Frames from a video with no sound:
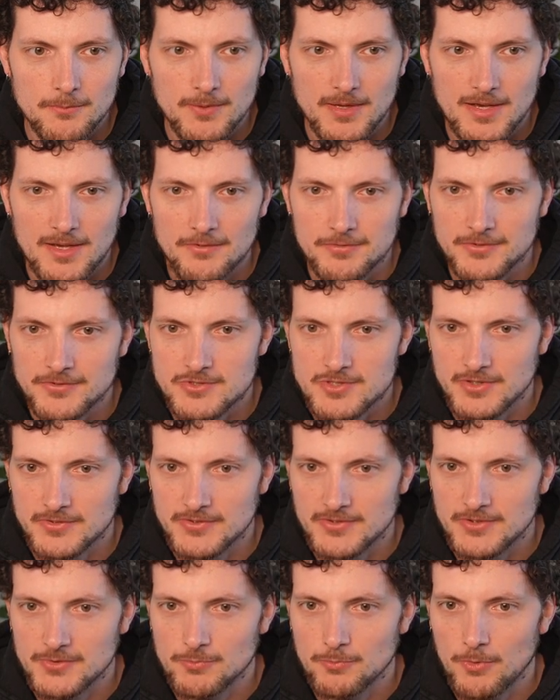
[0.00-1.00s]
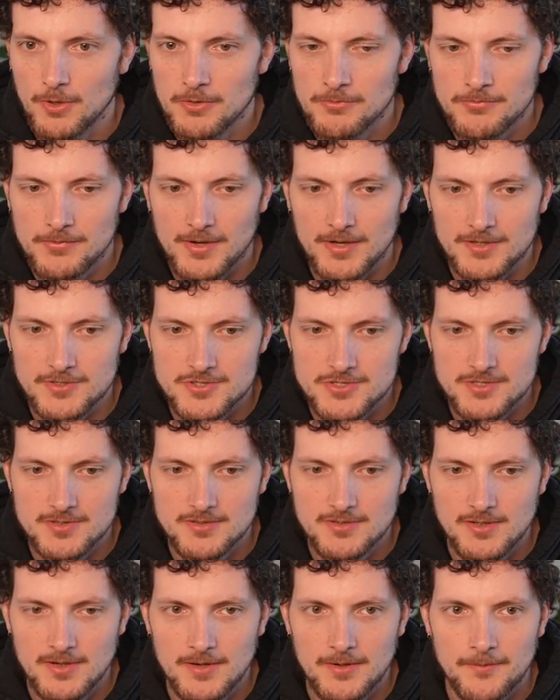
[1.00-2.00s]
we have is just this one
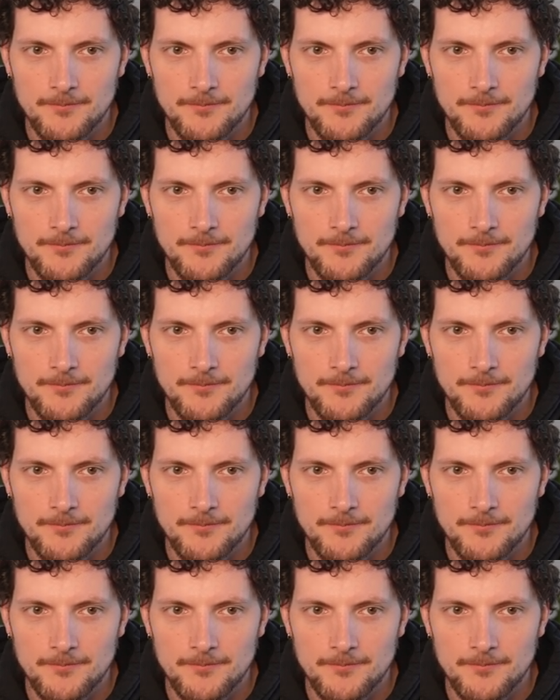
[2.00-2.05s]
function.